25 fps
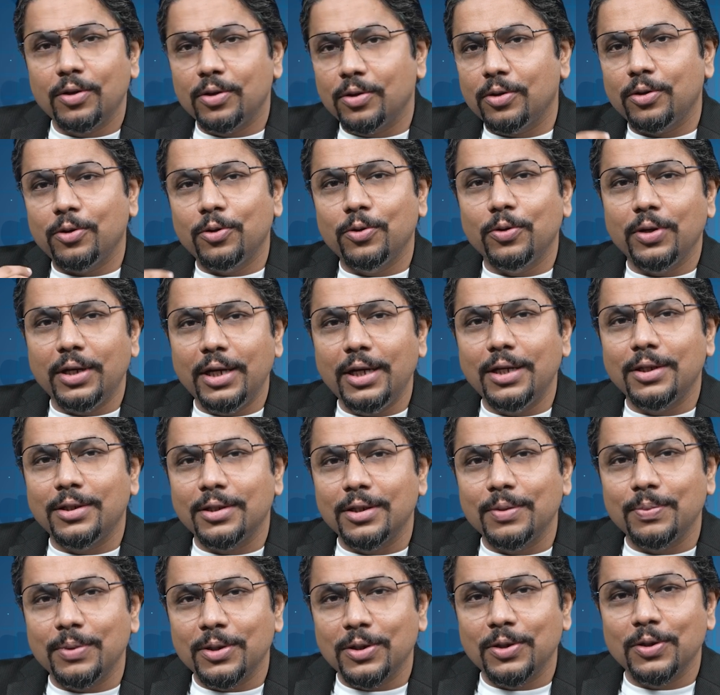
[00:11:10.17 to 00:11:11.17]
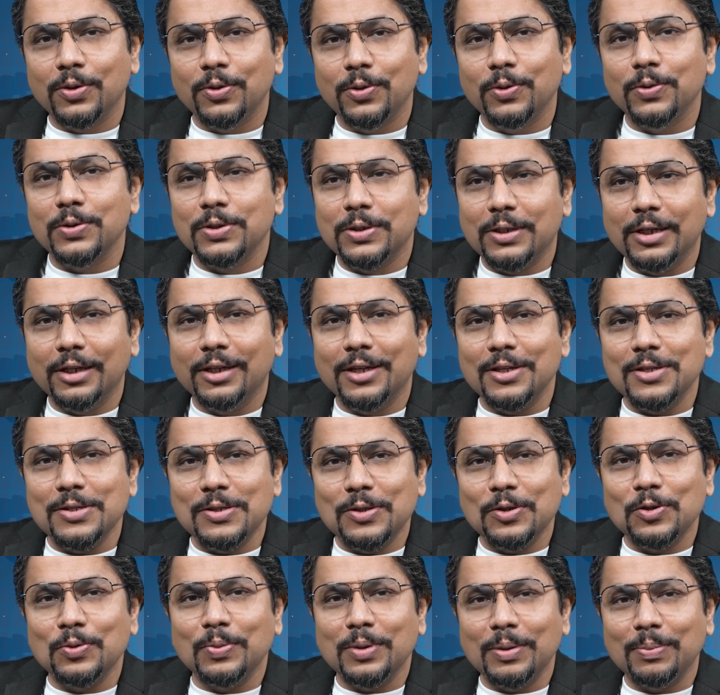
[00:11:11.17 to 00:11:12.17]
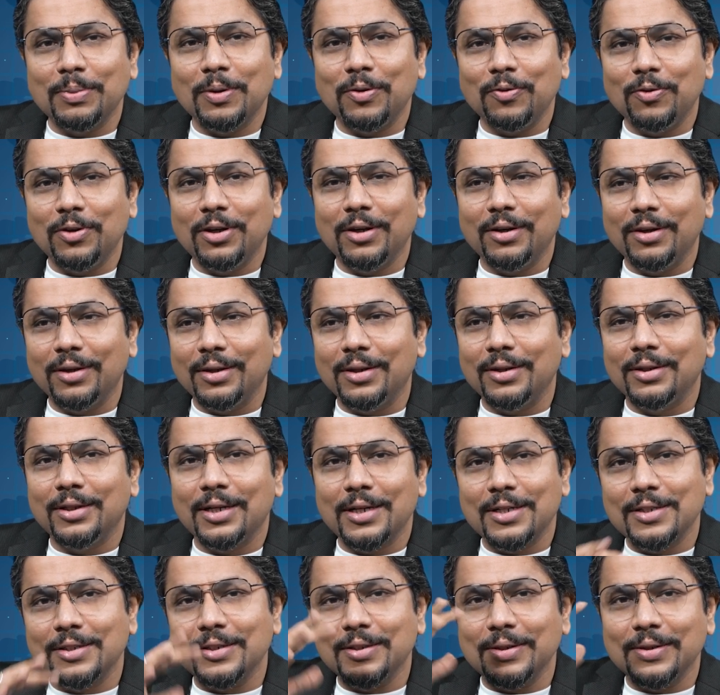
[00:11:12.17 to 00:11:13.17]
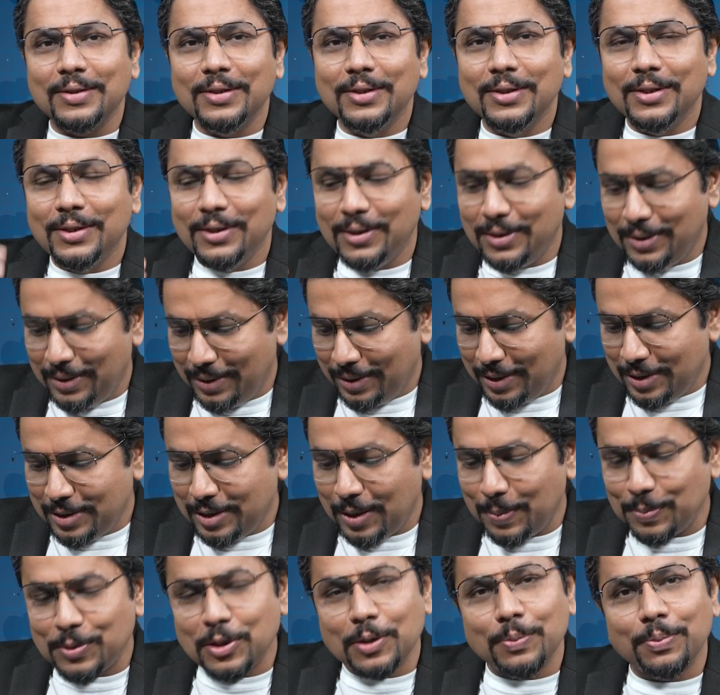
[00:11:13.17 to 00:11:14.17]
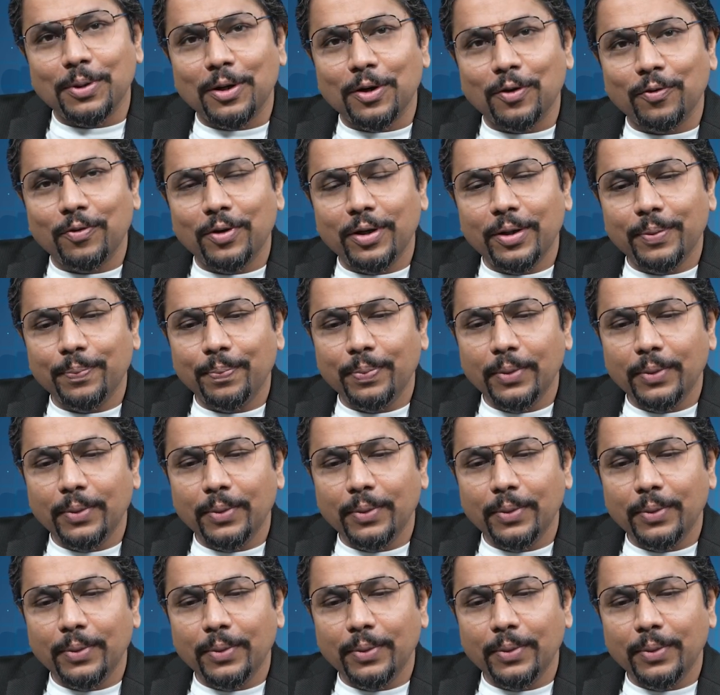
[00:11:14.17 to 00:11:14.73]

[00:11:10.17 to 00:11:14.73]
You're going to eat it, but you're going to still consume it by wearing it. That's a consumption part of it.